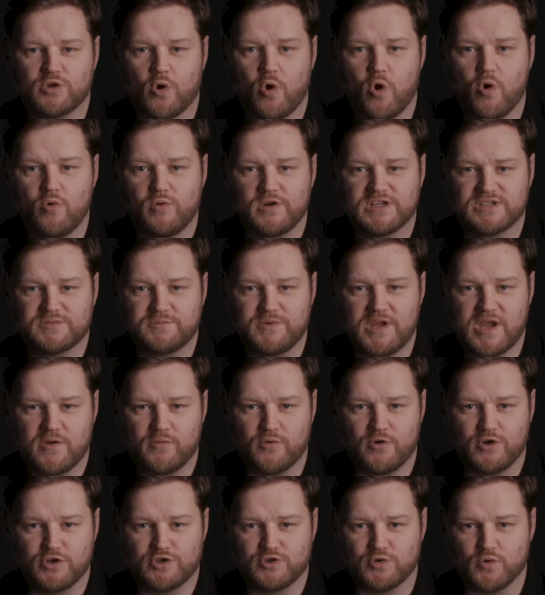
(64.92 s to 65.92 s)
always be
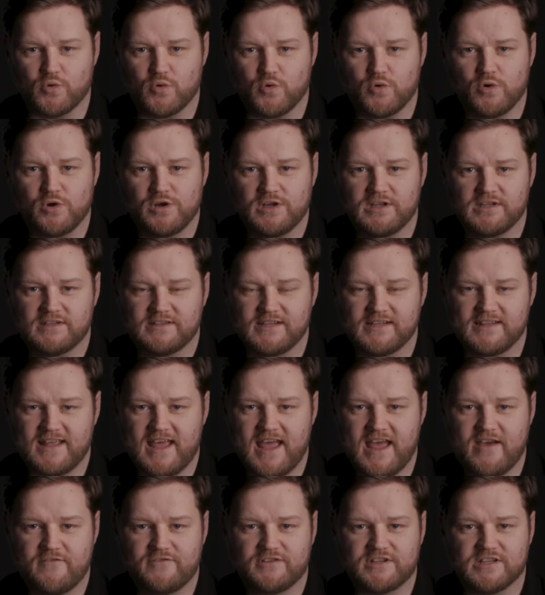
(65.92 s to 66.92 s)
able to show that
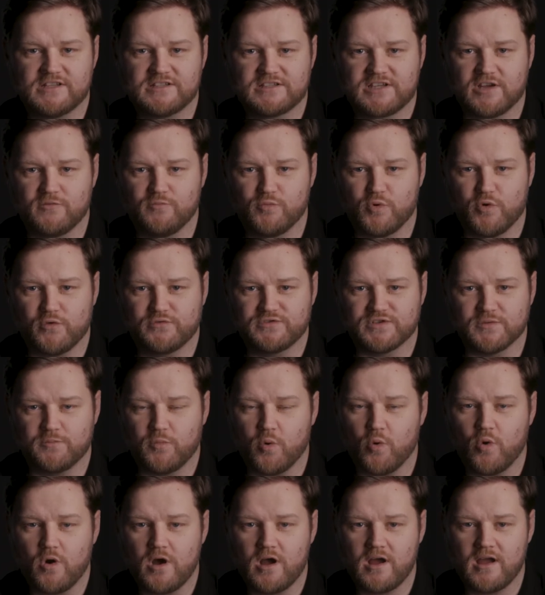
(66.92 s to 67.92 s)
the evidence can both
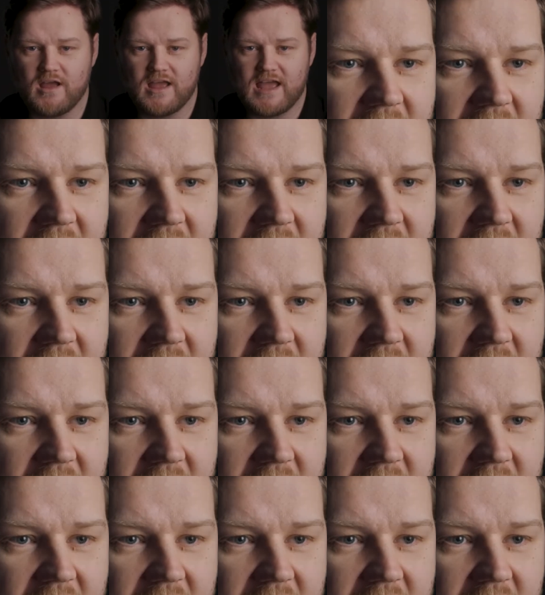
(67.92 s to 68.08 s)
support